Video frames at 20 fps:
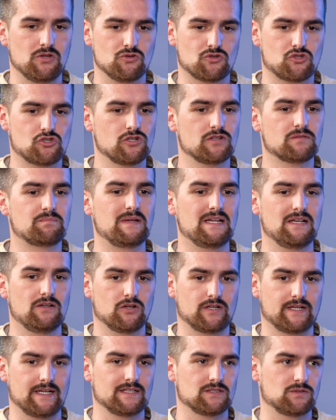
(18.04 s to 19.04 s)
You should be
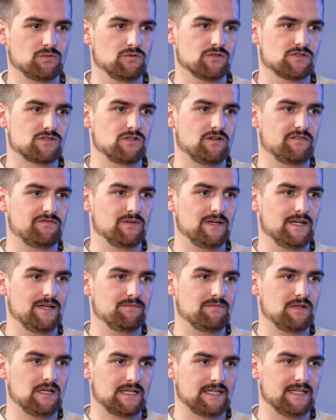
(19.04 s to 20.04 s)
looking towards software.
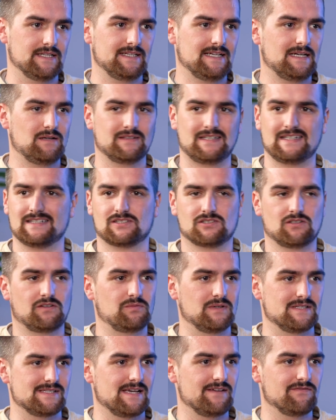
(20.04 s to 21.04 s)
Okay, nowadays
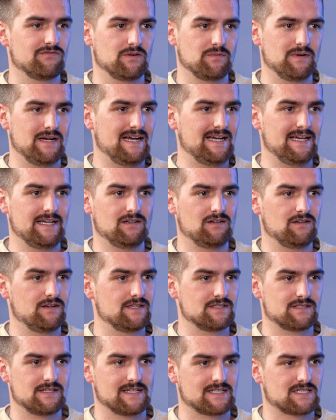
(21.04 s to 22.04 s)
software's everywhere. AI
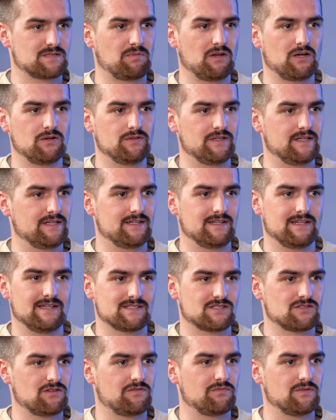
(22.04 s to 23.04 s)
has exploded and
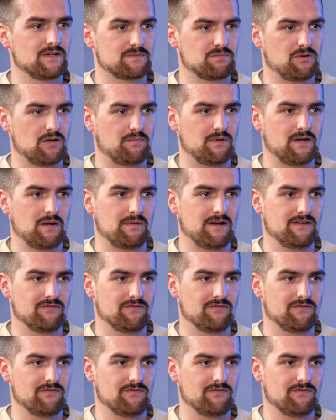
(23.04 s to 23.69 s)
there's softwares popping up